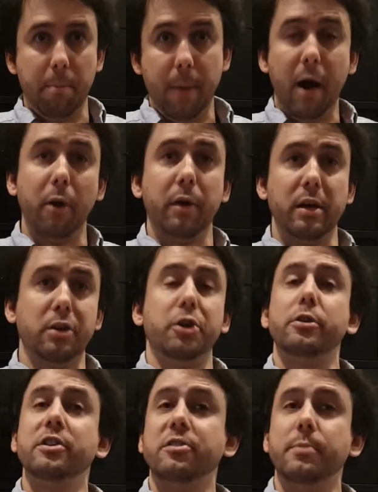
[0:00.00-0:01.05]
about and
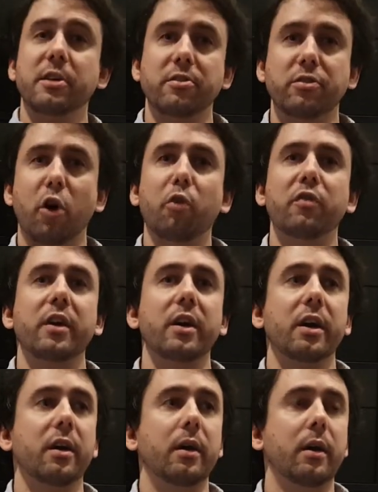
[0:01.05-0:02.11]
curious about
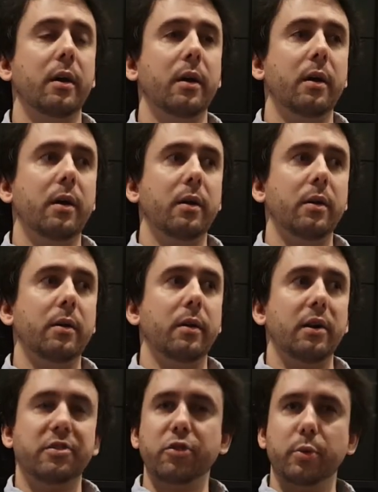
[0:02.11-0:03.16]
solving,
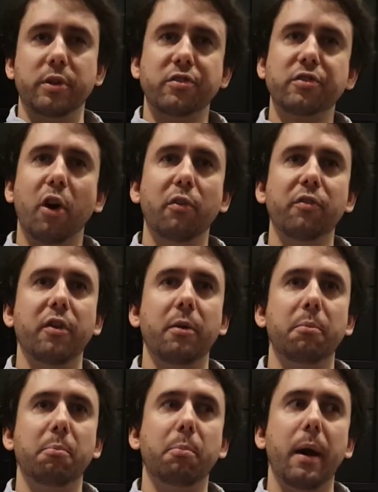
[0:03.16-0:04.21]
I still want to solve
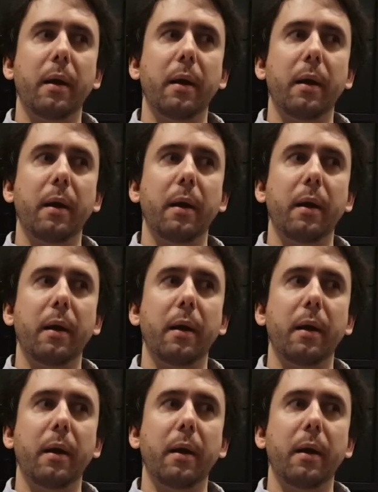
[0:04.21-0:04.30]
them,